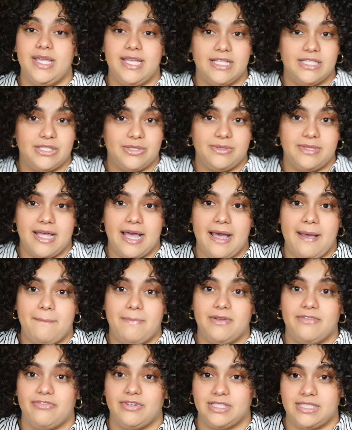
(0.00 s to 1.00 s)
we can do
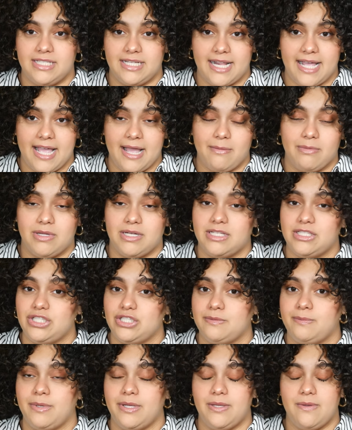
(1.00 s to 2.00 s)
that. But for today, I'm gonna
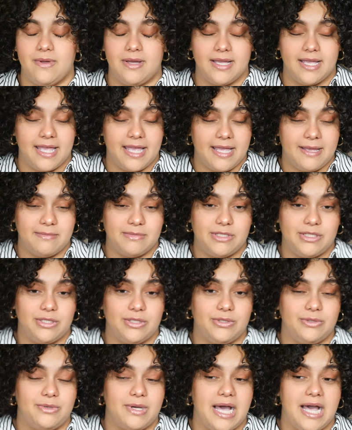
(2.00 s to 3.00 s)
just put you on game
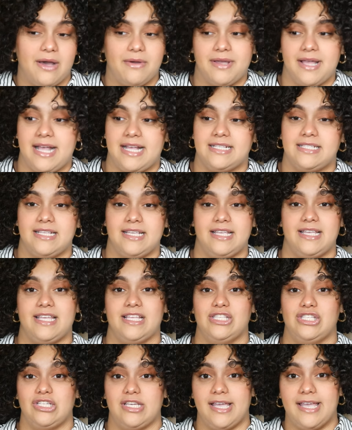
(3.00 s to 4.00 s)
to how casting
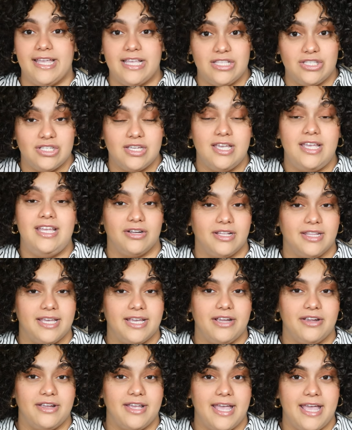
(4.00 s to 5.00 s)
can change your
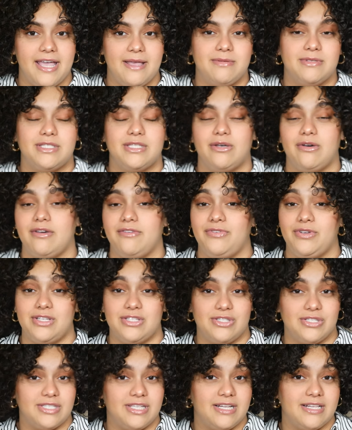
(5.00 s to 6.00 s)
curly hair game. So if
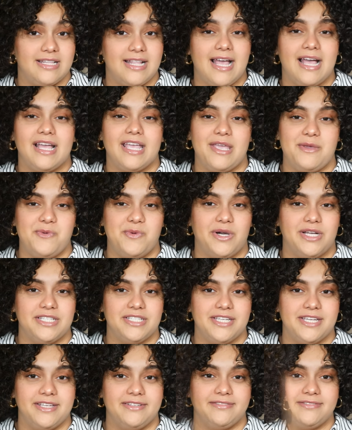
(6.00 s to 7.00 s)
you're interested in that, keep
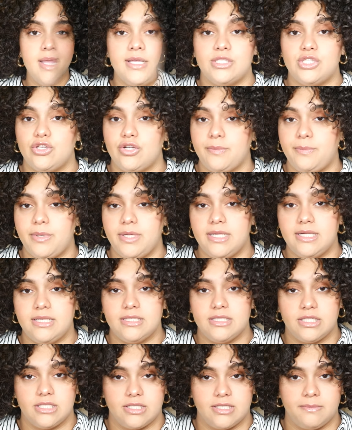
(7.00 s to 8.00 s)
watching. So to put it
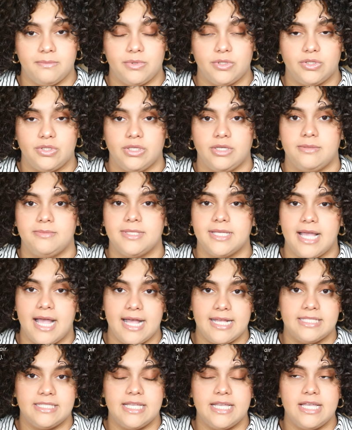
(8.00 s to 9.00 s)
into simple terms,
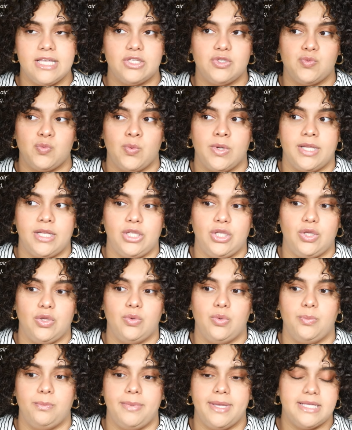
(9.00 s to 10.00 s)
casting is when
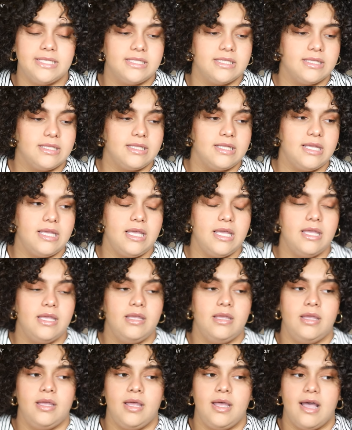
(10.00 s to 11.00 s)
you basically
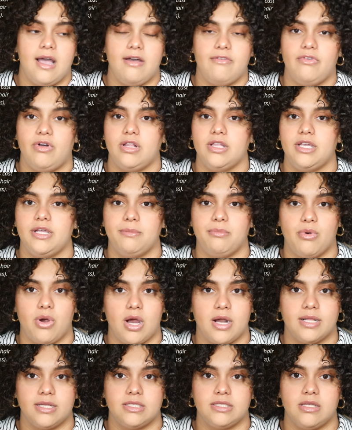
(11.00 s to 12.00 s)
have all your
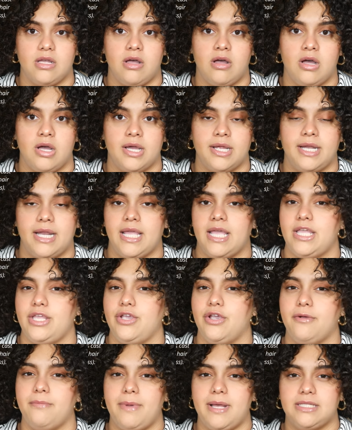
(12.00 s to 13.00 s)
products on
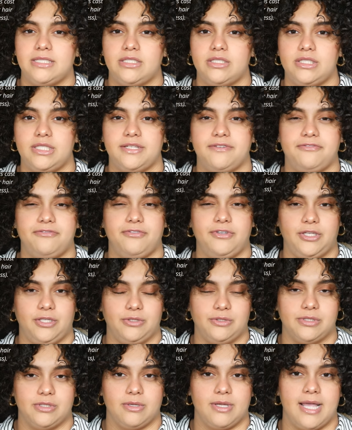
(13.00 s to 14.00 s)
and you're about to
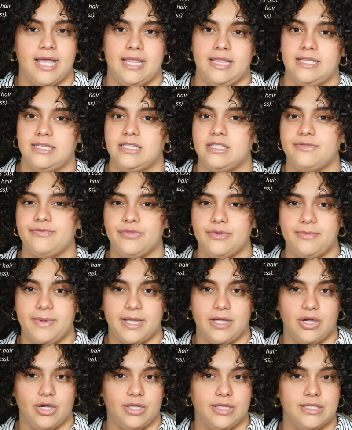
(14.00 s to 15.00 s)
diffuse, okay? This is for
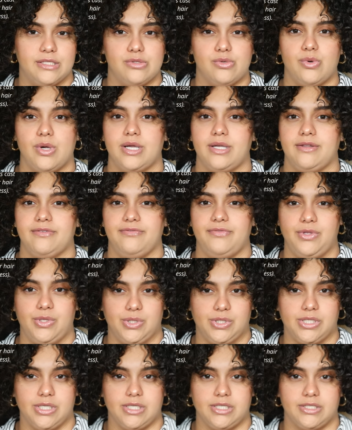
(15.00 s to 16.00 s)
my girlies who are
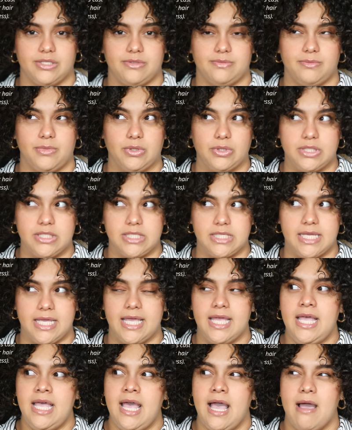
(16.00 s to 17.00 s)
diffusers
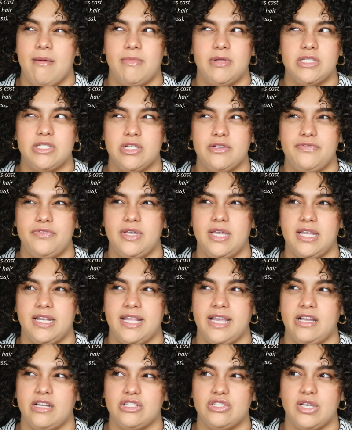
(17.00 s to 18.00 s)
mostly. I'm not sure if you
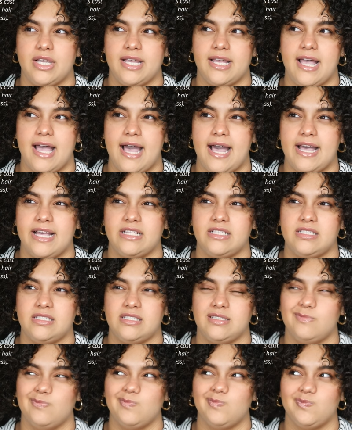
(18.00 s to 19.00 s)
can air dry
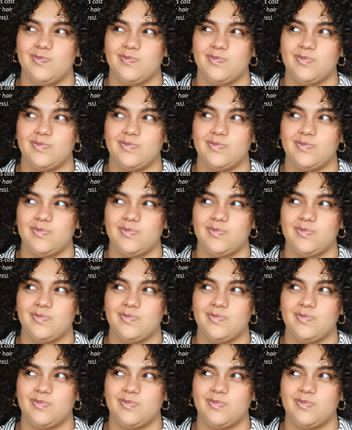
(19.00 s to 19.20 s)
cast,